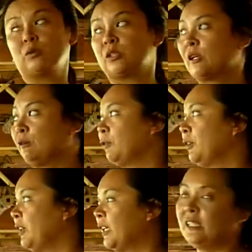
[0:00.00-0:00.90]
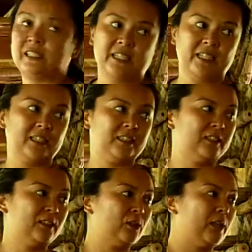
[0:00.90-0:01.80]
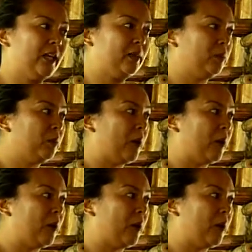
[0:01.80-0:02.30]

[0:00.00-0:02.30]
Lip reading: stuff for the cantinas so that